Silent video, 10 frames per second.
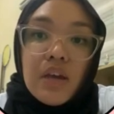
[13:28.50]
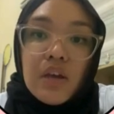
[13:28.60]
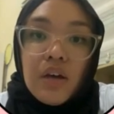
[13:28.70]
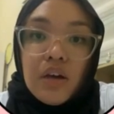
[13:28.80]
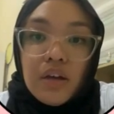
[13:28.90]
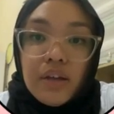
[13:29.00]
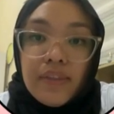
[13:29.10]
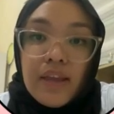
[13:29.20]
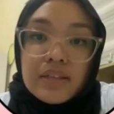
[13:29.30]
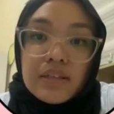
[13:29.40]

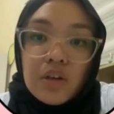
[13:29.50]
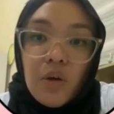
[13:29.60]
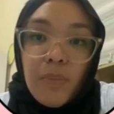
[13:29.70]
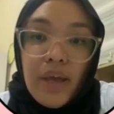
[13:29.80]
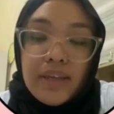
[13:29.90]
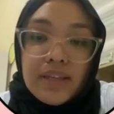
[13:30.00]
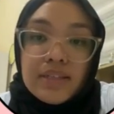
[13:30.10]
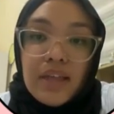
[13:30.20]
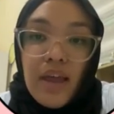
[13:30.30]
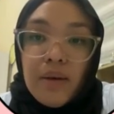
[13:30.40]
Next, the
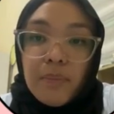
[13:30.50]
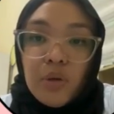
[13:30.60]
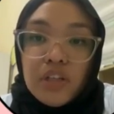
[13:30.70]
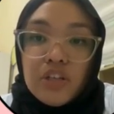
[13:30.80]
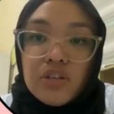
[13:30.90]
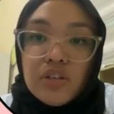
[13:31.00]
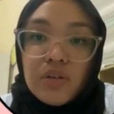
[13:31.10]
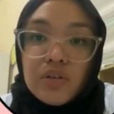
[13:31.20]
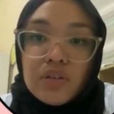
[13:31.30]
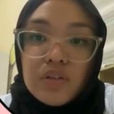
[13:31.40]
compliance and potential
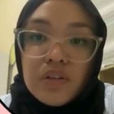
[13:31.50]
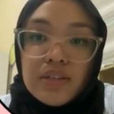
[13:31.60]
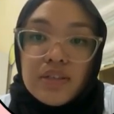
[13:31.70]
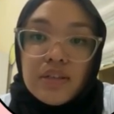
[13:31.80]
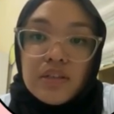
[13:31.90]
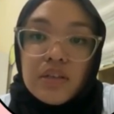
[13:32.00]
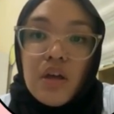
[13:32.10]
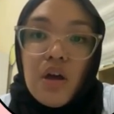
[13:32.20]
consequences